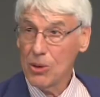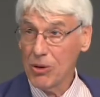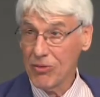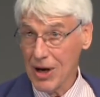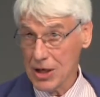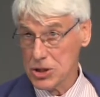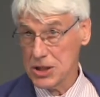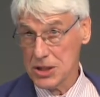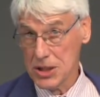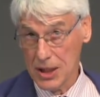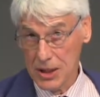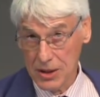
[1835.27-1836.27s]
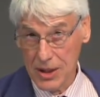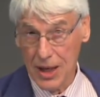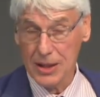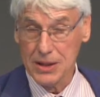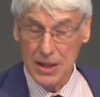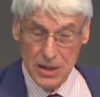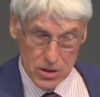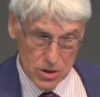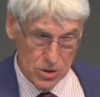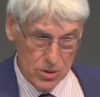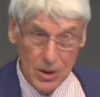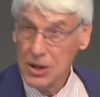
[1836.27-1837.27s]
And we've actually taken that
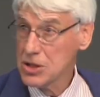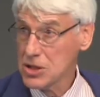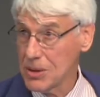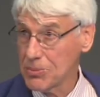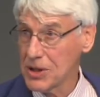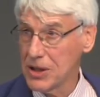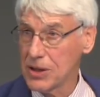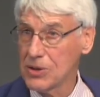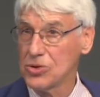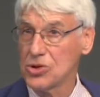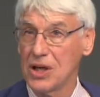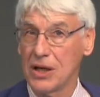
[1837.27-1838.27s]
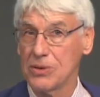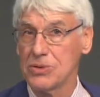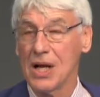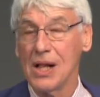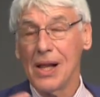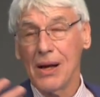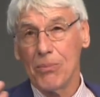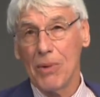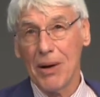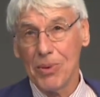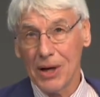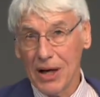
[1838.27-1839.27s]
into some clinical trials.
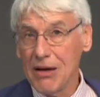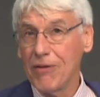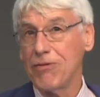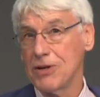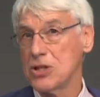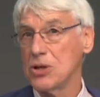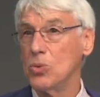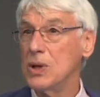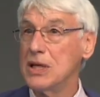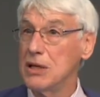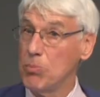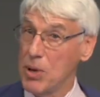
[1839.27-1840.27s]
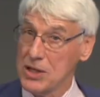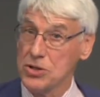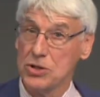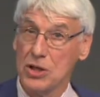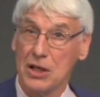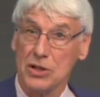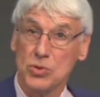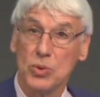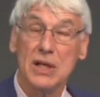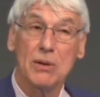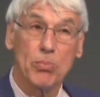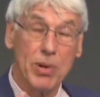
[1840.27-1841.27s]
My belief is that we need better drugs.
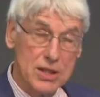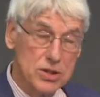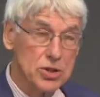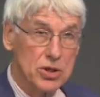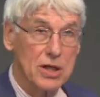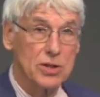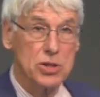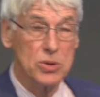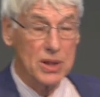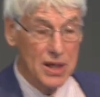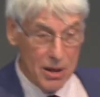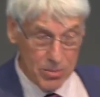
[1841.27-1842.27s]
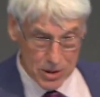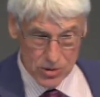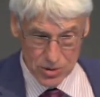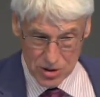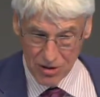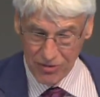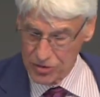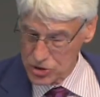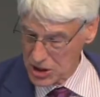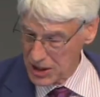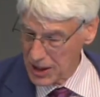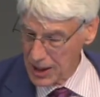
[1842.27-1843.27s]
We need better drugs to inhibit
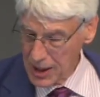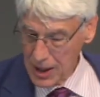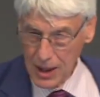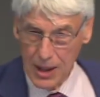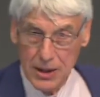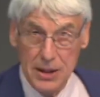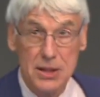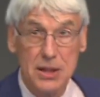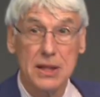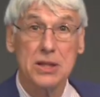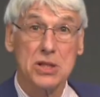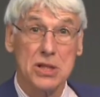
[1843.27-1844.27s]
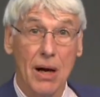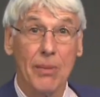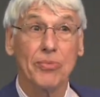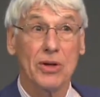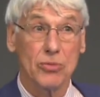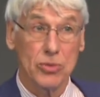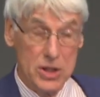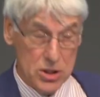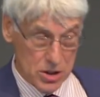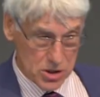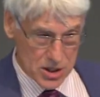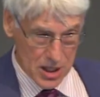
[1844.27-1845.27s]
autophagy, and indeed some
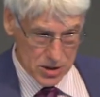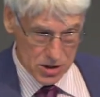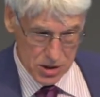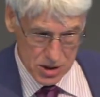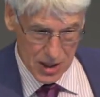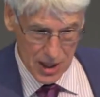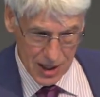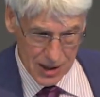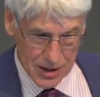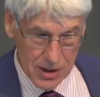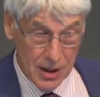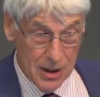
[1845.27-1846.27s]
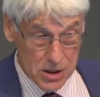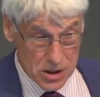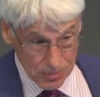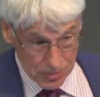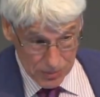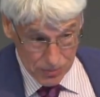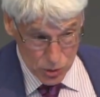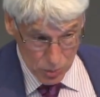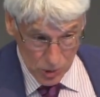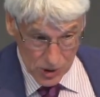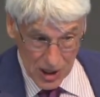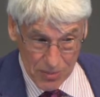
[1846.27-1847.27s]
research centres and some
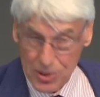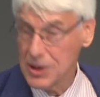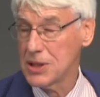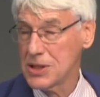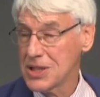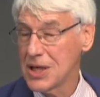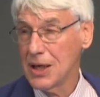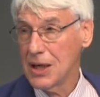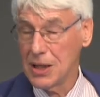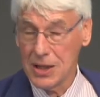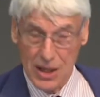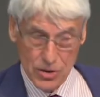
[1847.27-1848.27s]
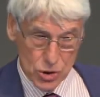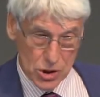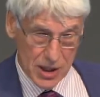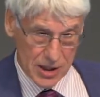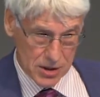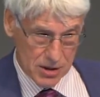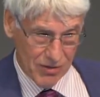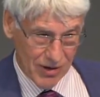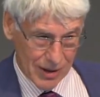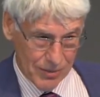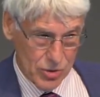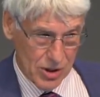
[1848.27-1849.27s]
small companies are now trying to
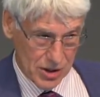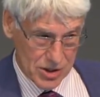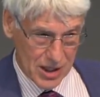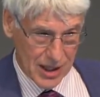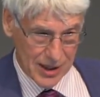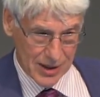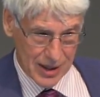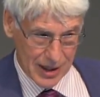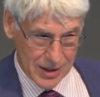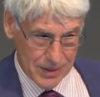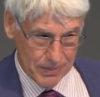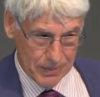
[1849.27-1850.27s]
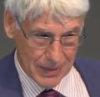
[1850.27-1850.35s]
develop drugs like that.